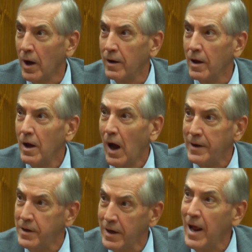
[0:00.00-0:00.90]
I
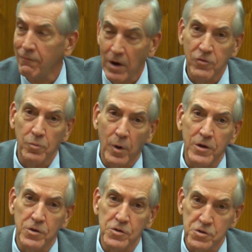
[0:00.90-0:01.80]
did have
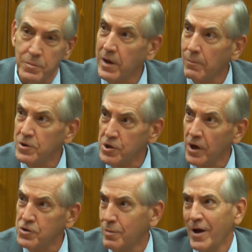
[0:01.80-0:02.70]
aspirations to become a
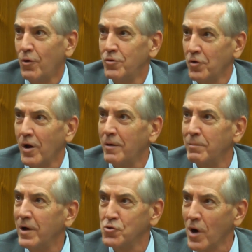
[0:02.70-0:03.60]
judge, but I always thought I'd
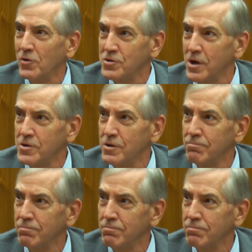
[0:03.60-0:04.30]
be a trial judge.